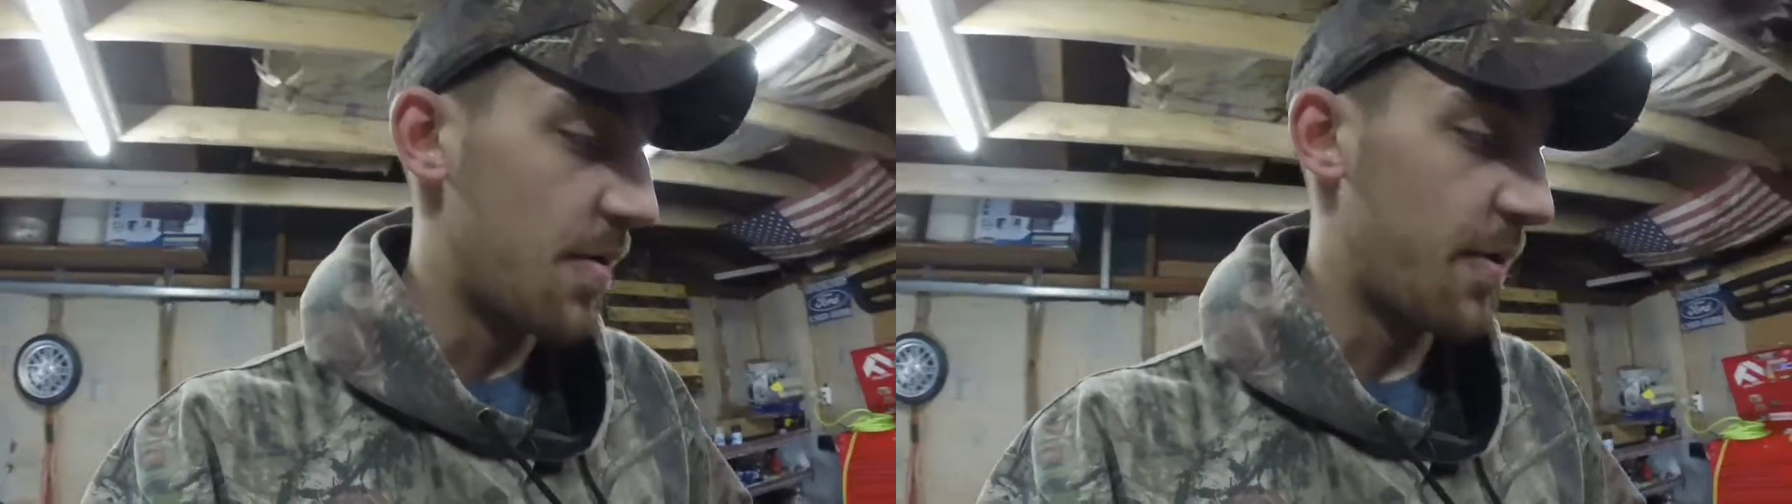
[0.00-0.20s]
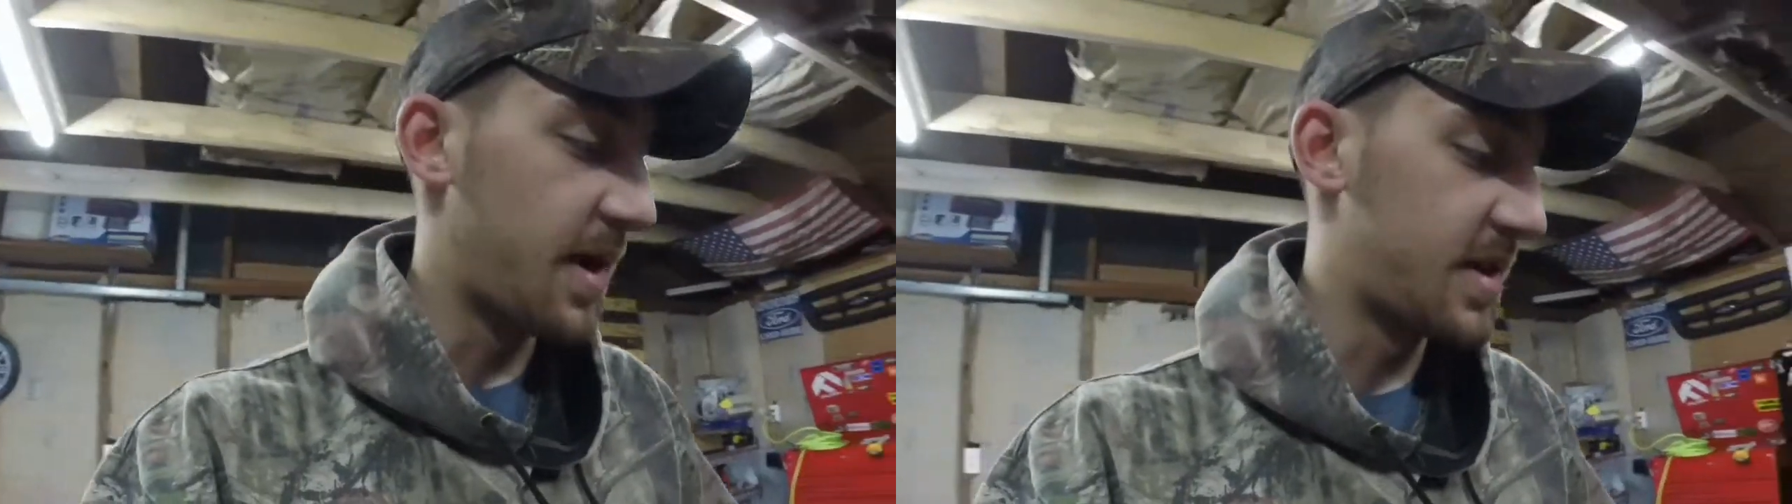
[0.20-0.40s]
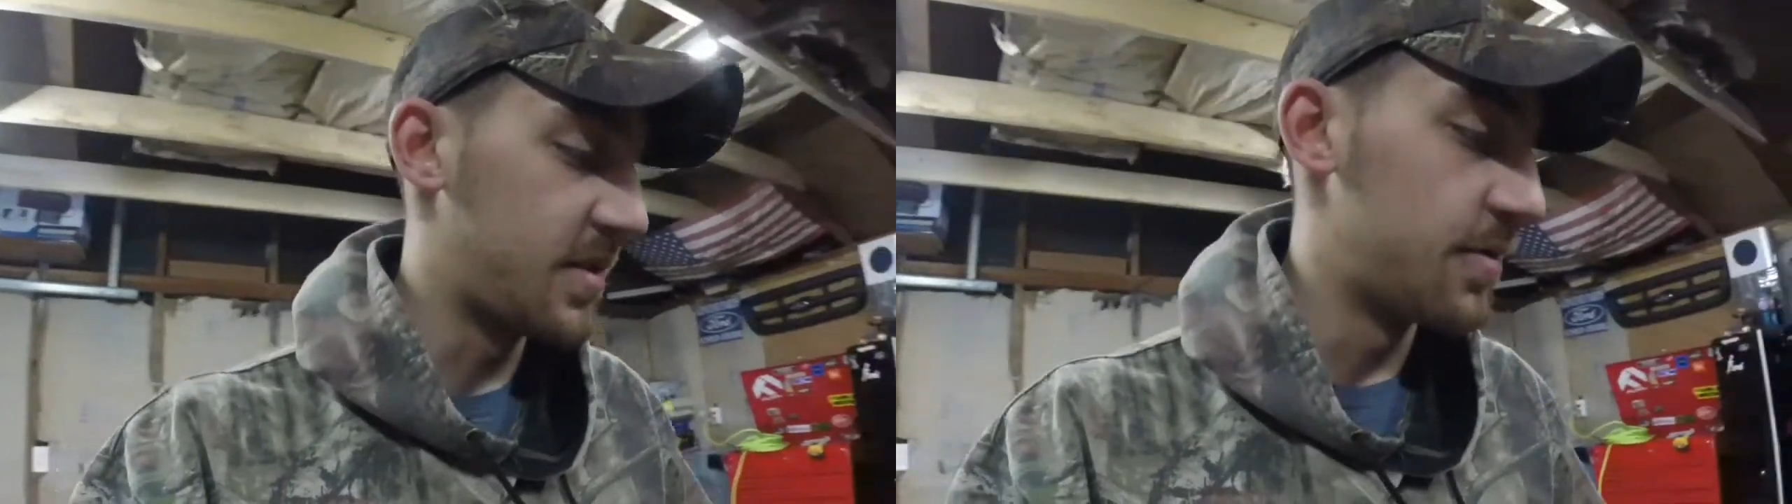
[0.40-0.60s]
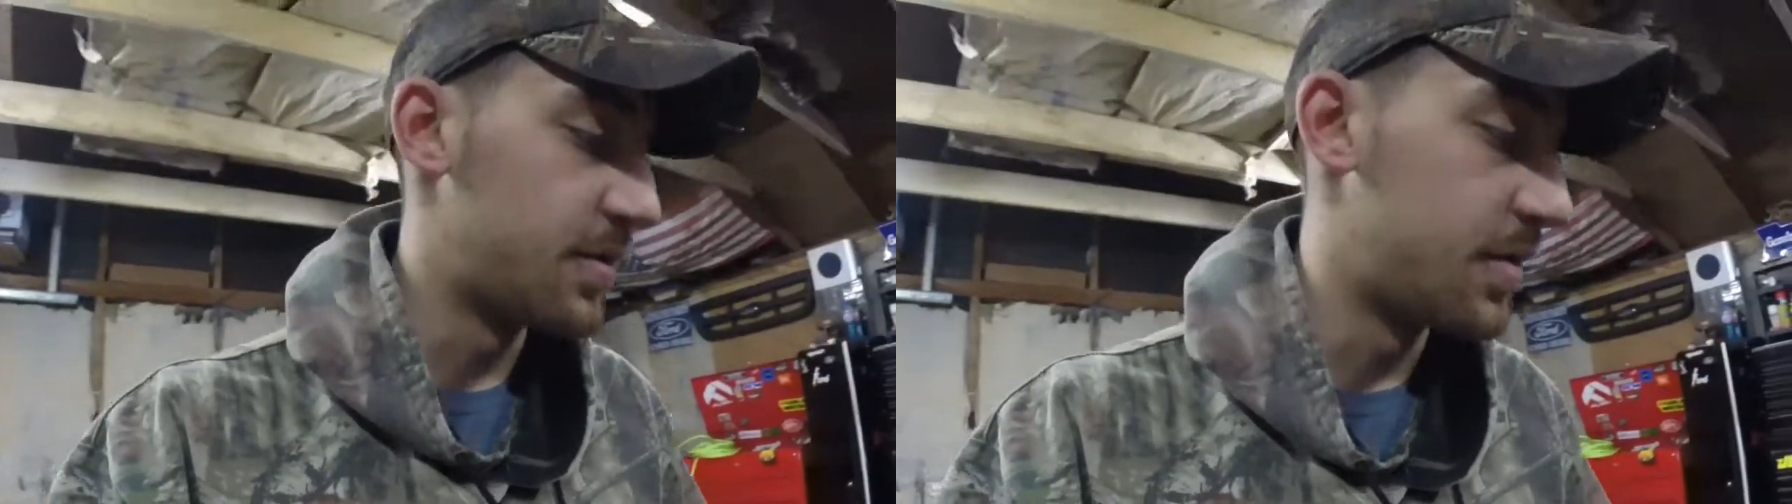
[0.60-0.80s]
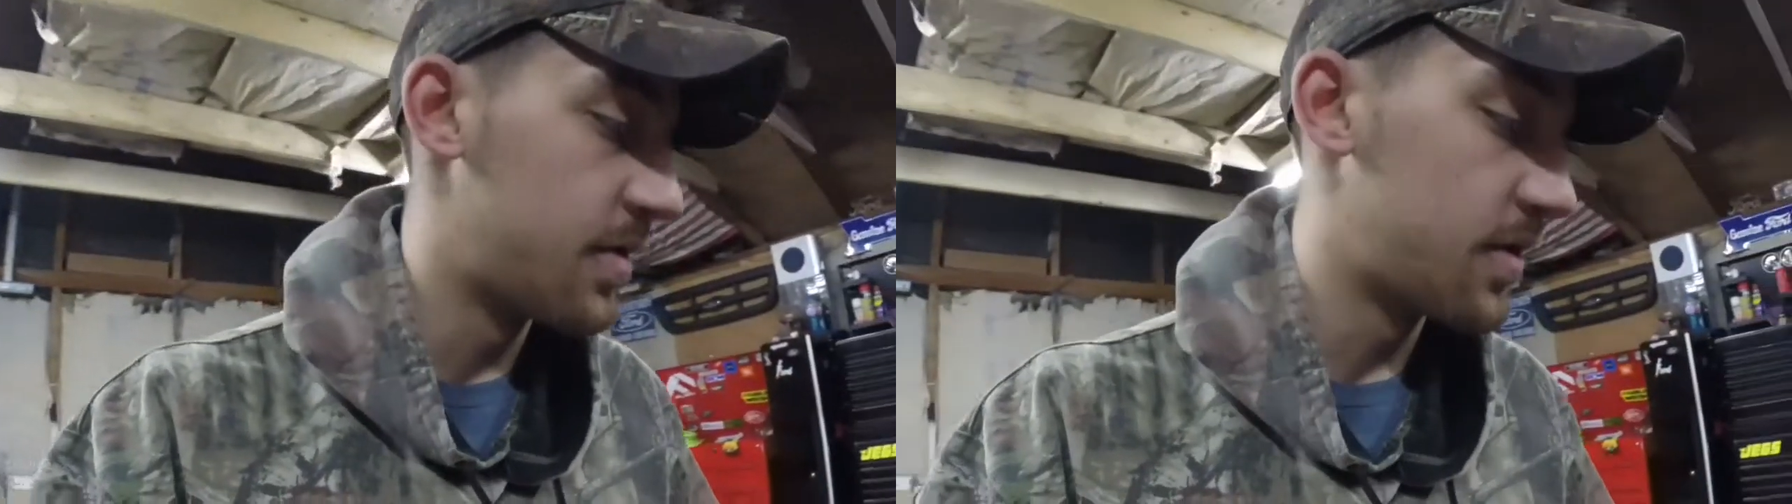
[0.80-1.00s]
way too
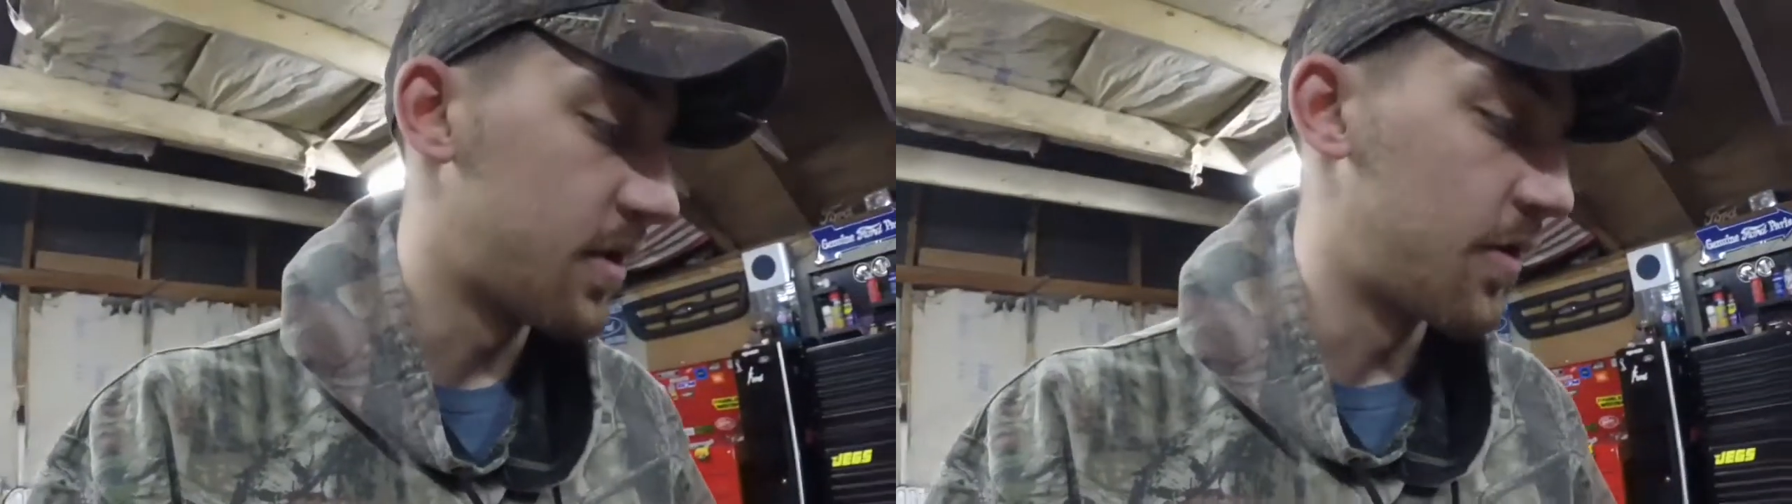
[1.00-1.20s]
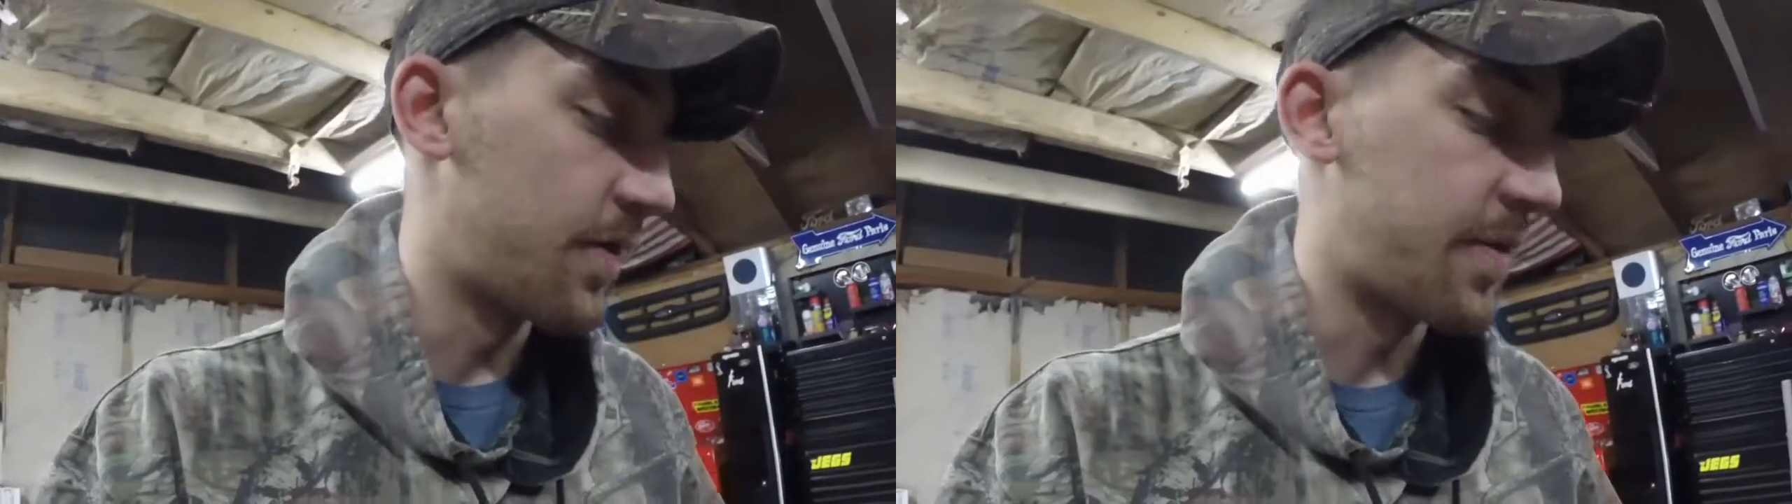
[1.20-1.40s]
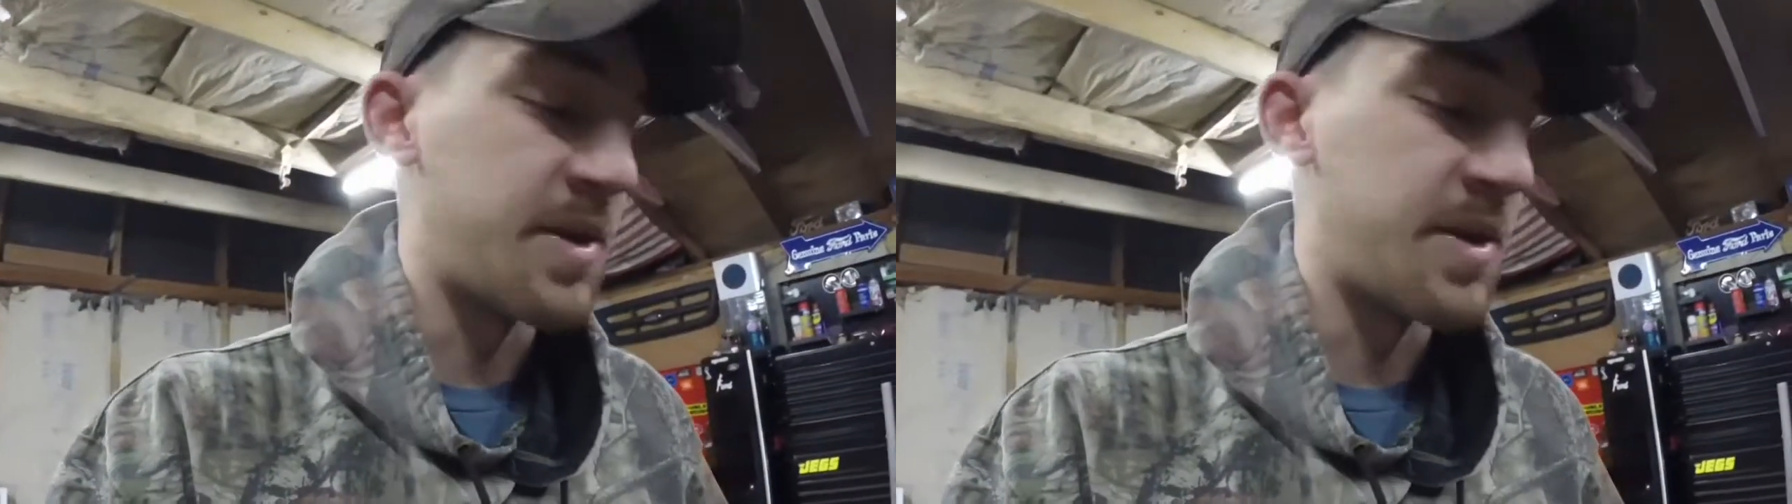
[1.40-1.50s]
low for